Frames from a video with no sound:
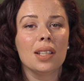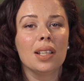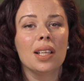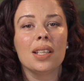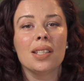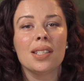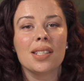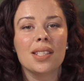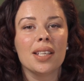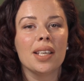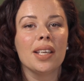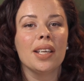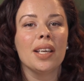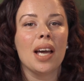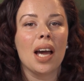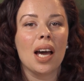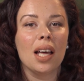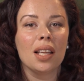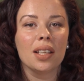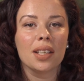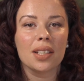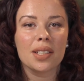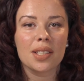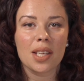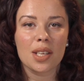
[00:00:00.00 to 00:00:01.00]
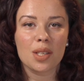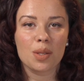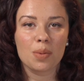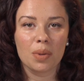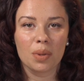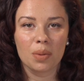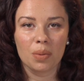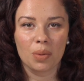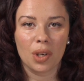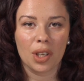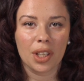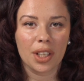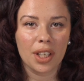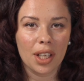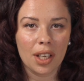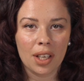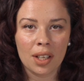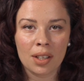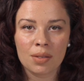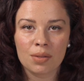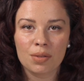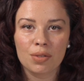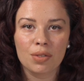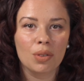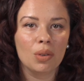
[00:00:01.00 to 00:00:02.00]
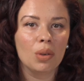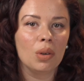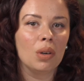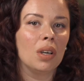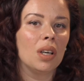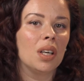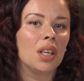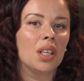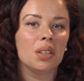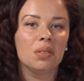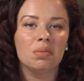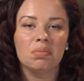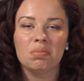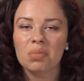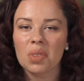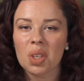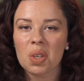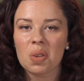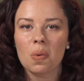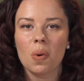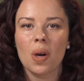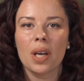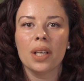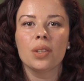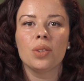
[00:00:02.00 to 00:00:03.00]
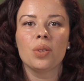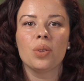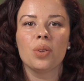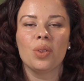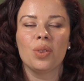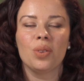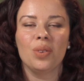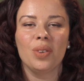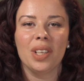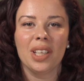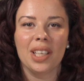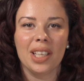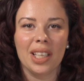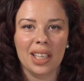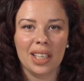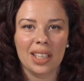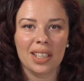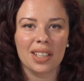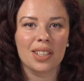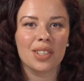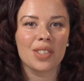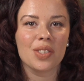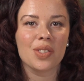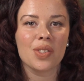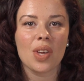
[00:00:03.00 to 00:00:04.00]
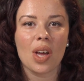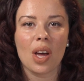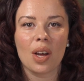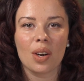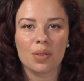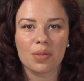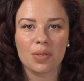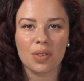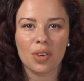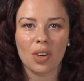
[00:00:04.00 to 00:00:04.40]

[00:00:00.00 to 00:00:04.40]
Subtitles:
let's say Alex has been working for 1 to 3 years out of